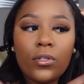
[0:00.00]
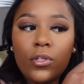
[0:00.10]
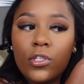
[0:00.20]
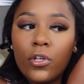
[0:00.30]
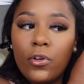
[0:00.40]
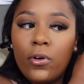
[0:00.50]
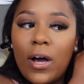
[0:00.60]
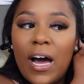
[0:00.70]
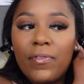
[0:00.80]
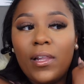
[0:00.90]
so you're
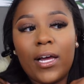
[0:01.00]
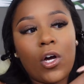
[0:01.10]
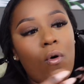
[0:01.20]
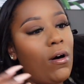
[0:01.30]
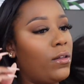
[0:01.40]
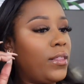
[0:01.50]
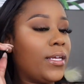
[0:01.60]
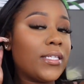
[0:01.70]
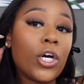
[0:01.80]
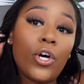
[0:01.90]
gonna have to let go of all the
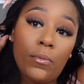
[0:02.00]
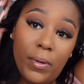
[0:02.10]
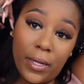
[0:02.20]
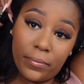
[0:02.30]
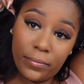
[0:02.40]
things that could be.